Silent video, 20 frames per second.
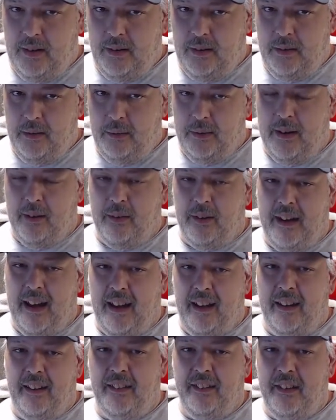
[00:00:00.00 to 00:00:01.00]
whatever
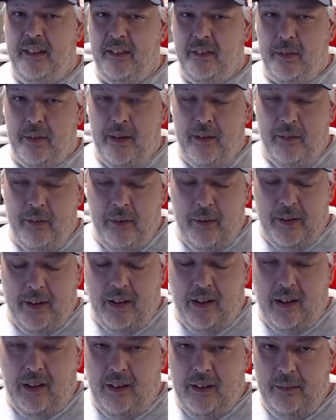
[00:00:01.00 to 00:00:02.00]
tendencies or whatever you want
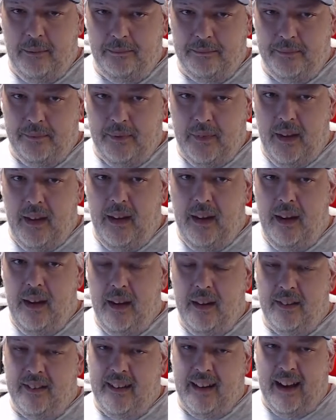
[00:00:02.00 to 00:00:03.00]
to call it,
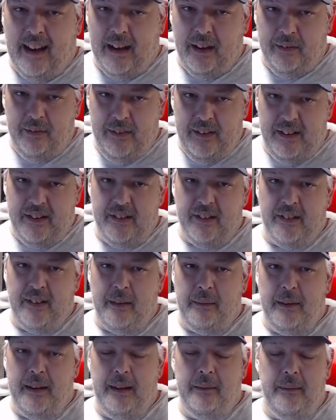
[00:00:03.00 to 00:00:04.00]
psychotic features,
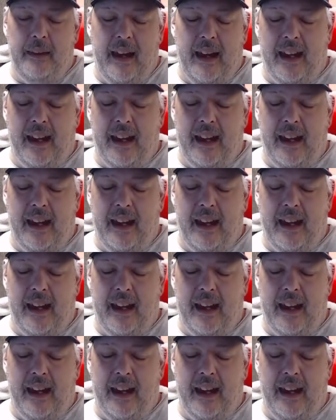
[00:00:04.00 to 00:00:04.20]
and